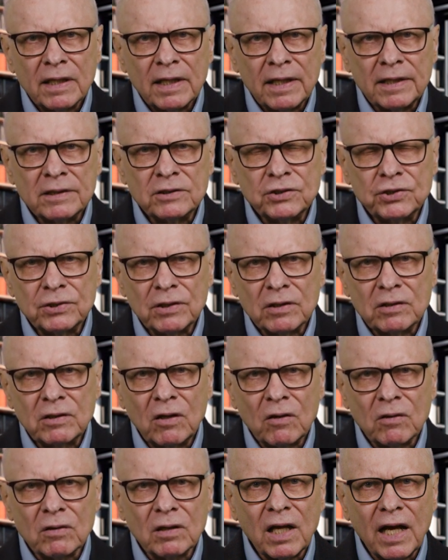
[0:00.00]
and should
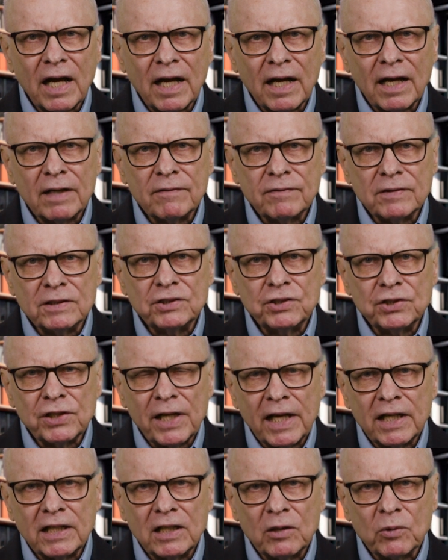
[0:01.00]
go live in
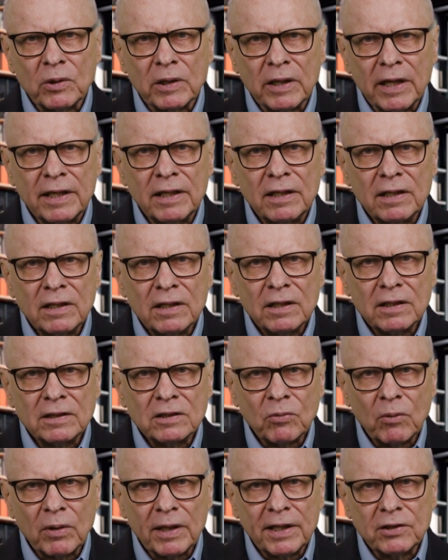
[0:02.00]
January
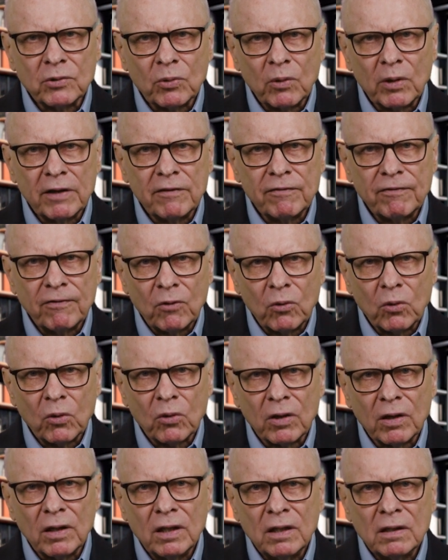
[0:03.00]

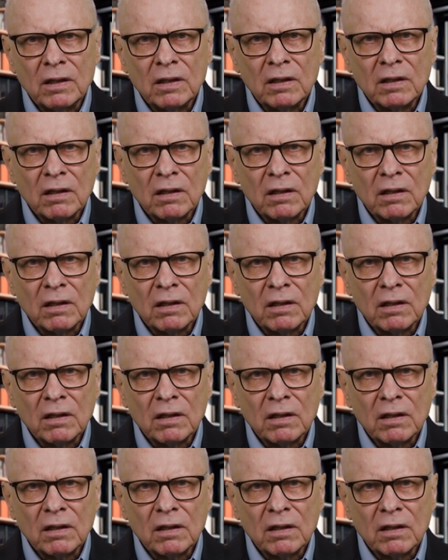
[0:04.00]
2024,